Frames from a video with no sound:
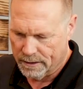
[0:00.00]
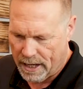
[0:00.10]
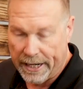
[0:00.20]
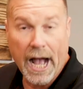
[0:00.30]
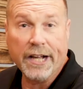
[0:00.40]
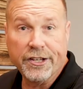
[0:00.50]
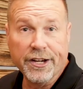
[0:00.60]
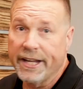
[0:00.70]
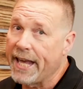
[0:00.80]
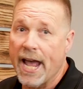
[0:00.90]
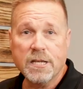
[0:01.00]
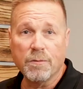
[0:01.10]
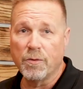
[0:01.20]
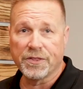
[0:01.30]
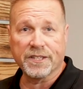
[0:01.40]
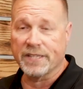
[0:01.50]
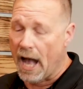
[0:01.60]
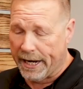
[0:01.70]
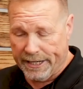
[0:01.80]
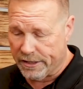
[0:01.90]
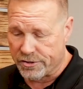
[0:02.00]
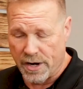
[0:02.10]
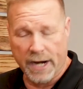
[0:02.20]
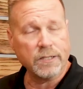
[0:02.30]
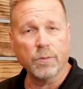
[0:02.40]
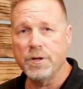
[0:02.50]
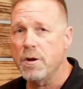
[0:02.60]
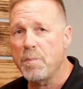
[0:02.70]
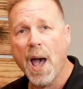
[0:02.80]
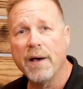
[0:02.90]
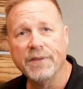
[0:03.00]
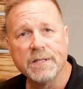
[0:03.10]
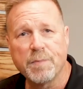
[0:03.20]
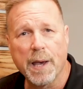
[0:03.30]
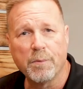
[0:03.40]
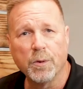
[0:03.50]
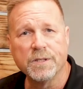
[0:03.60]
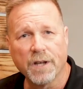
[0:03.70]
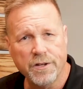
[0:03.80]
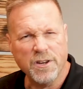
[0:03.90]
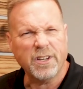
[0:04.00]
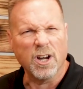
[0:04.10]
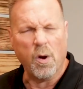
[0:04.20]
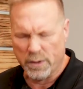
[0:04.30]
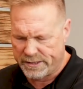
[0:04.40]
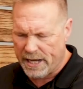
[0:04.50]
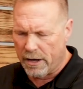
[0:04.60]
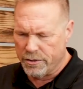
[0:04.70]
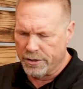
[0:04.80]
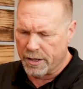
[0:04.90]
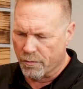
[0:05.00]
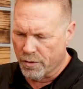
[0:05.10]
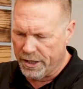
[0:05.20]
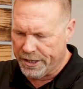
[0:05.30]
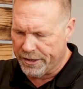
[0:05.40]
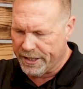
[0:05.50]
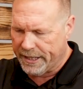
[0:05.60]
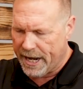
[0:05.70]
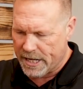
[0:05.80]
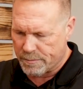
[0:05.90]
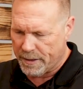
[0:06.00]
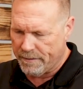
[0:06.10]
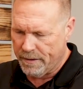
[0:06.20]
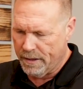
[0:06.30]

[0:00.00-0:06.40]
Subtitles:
I got good engagement with the socket extractor. When you pound these bad boys on, you can always tell you really good engagement.